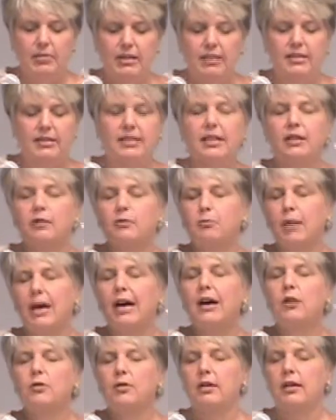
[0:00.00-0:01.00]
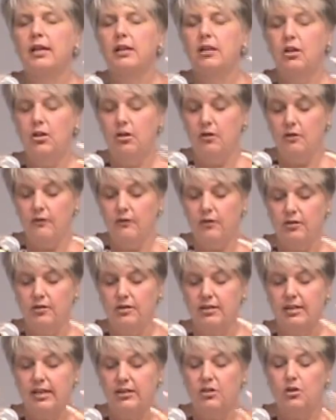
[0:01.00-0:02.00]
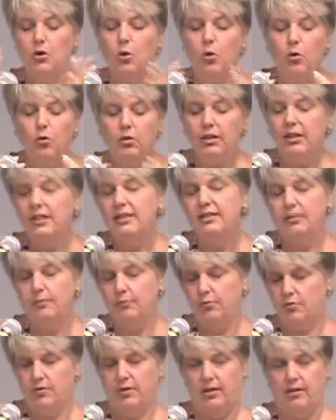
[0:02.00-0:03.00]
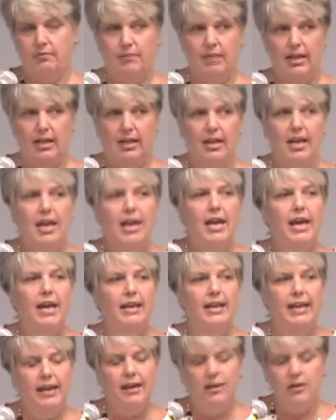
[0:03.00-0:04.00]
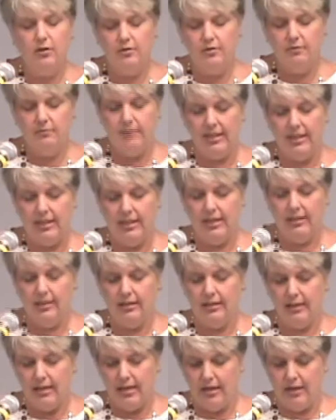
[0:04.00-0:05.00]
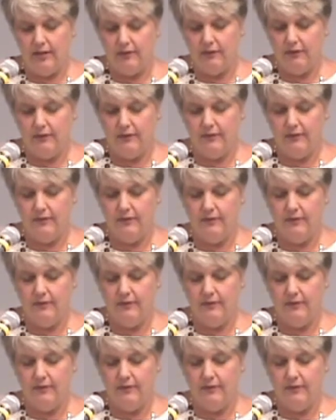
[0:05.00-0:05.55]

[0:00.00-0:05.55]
but instead of power in the universe that totally supported me and held me in love.